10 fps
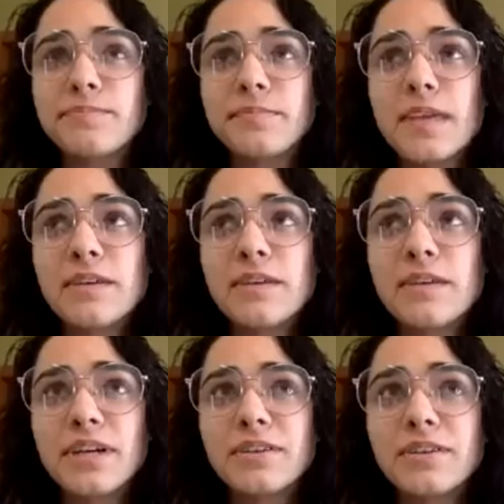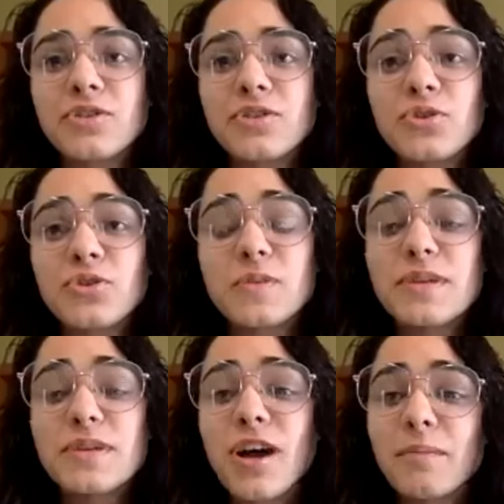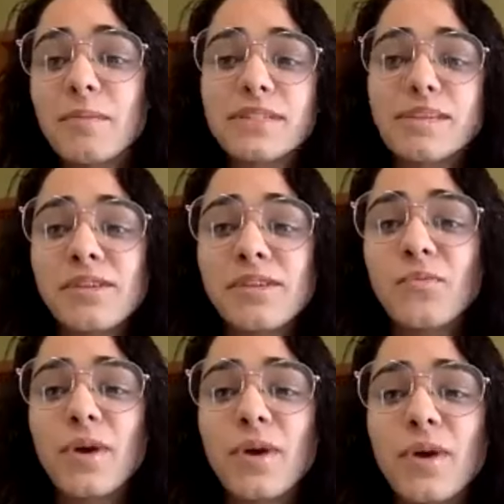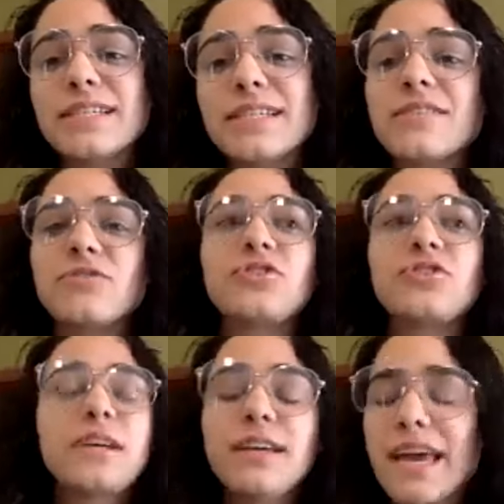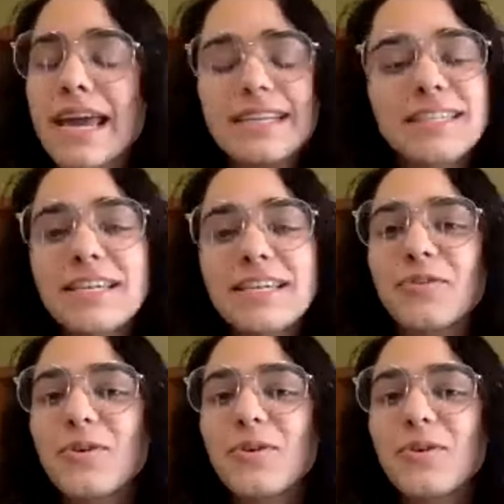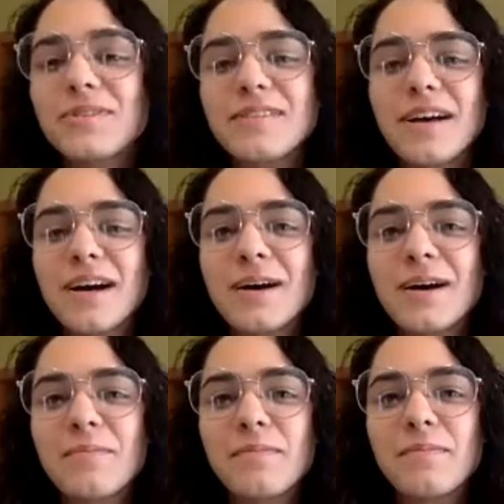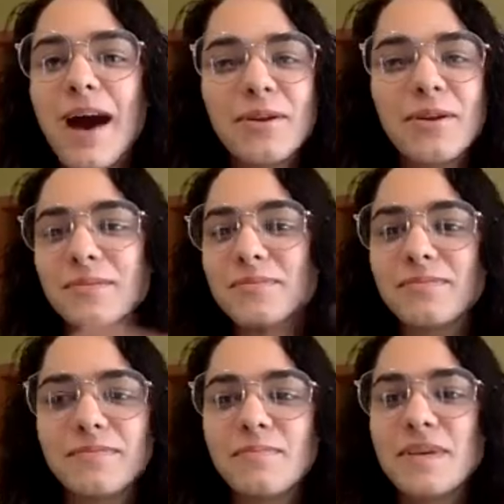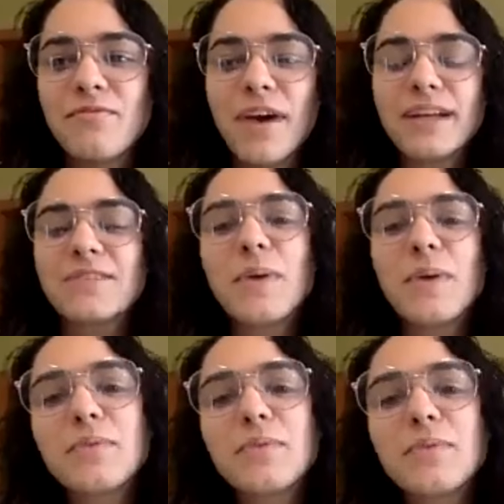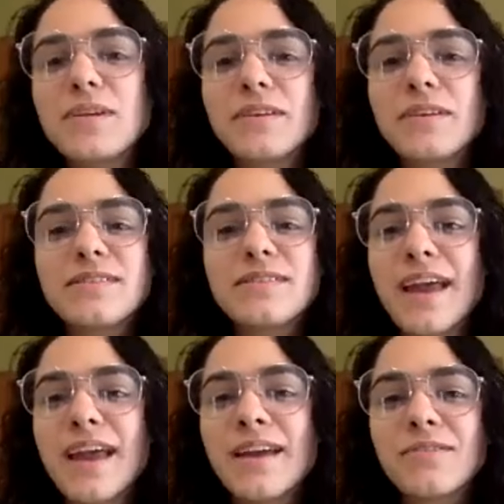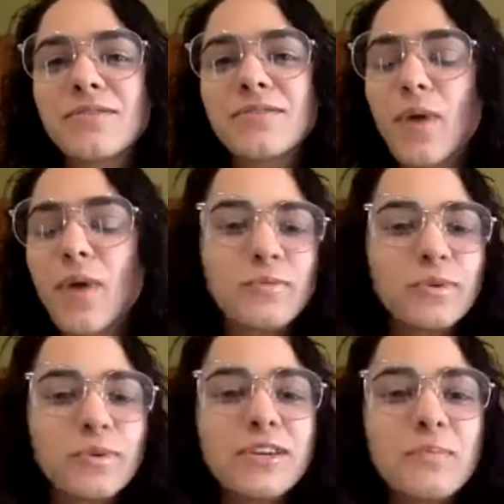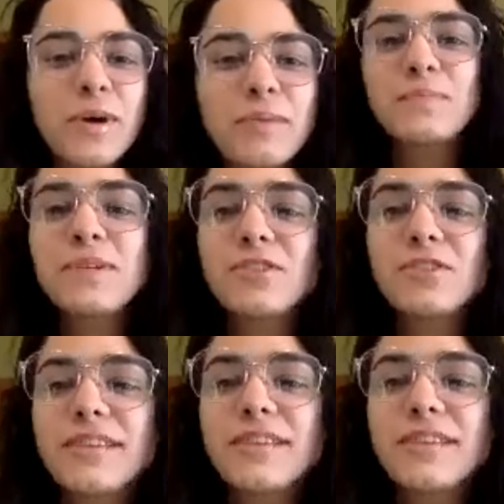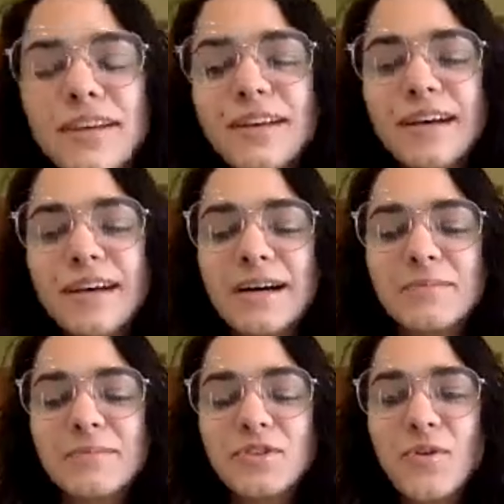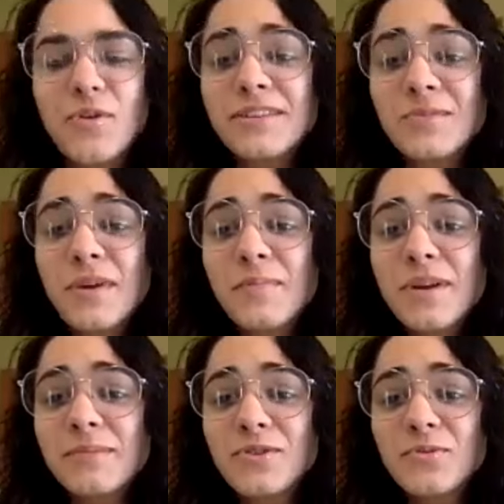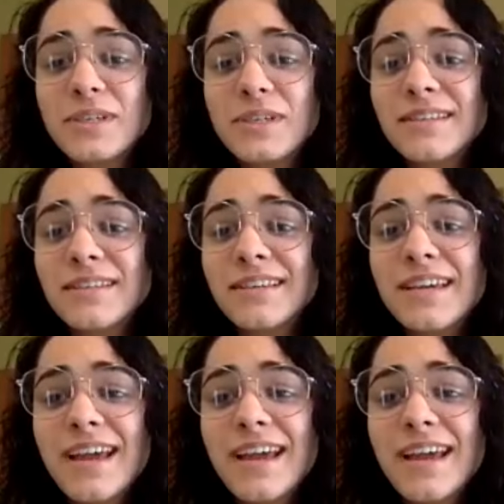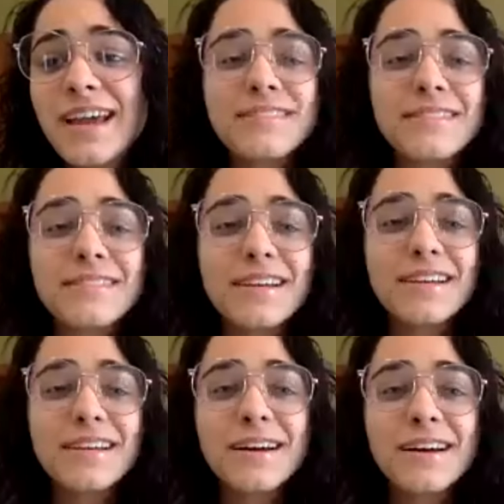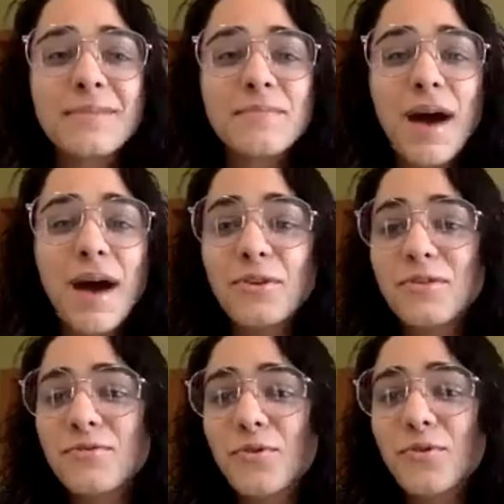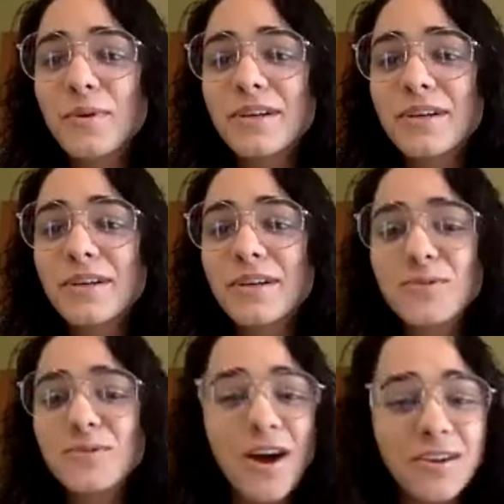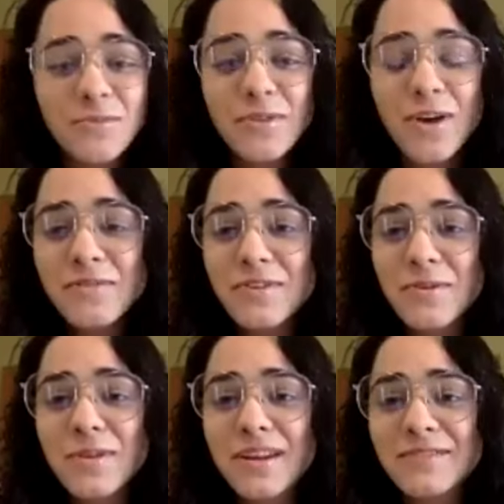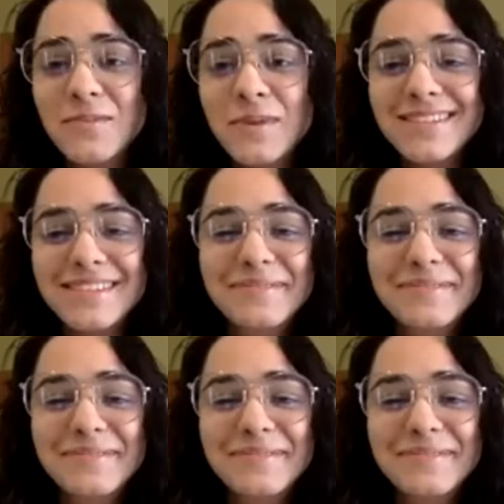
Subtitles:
Introduction to Speech Composition, where I teach 18-year-olds how to be effective public speakers and write really good public speeches. So that's what I've been up to recently, and I look forward to talking with all of you in the next few minutes.